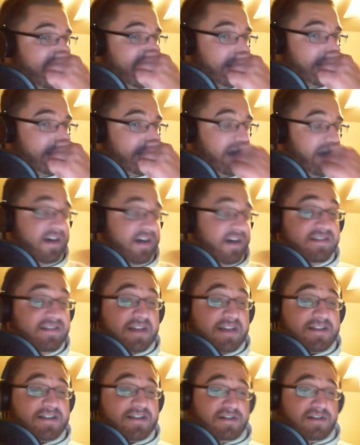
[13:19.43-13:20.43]
That's
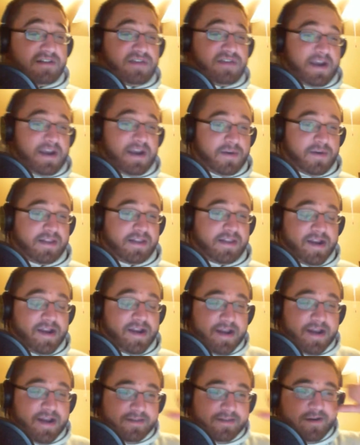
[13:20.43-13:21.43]
another thing I want
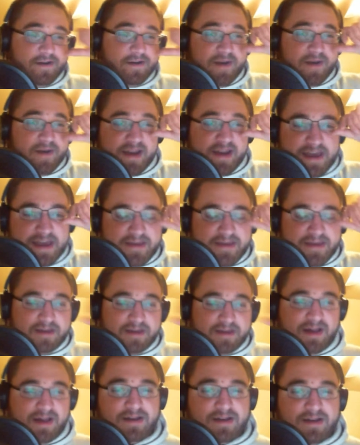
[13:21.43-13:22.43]
to talk about. I keep getting a
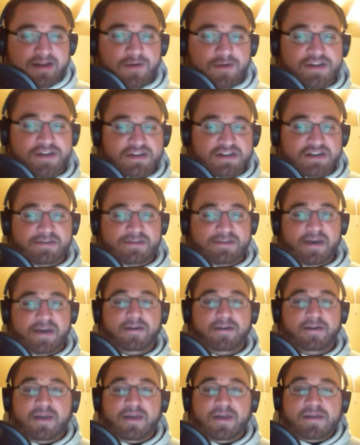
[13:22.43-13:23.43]
lot of questions about
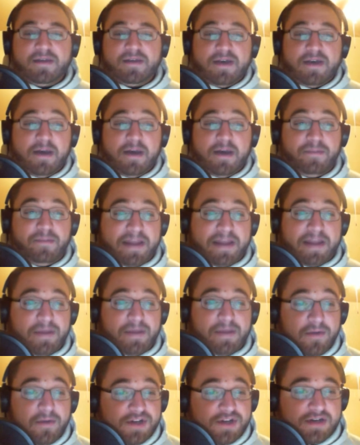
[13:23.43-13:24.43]
BlackBerry
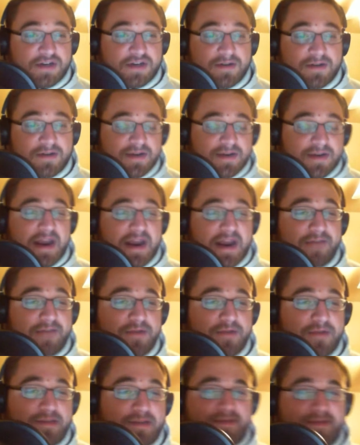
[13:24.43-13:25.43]
Motion and if
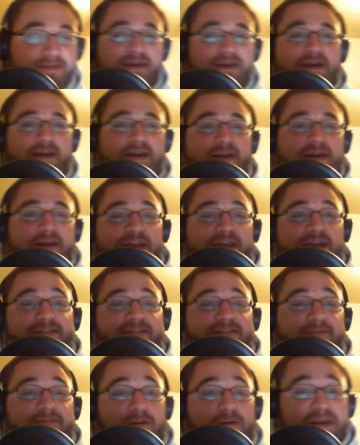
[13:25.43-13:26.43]
it's
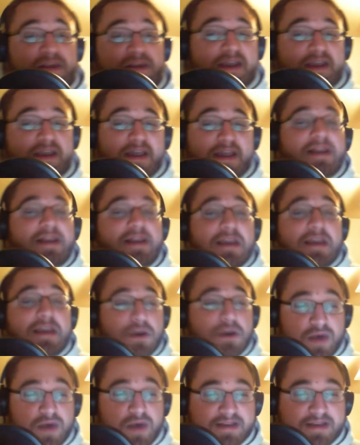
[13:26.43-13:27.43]
available in the
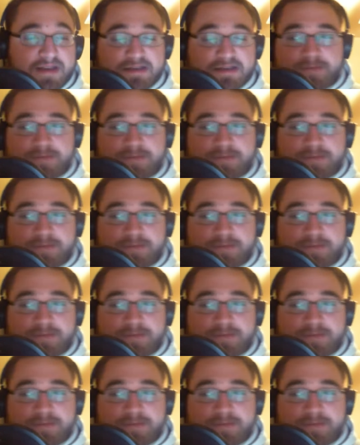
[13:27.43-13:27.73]
US.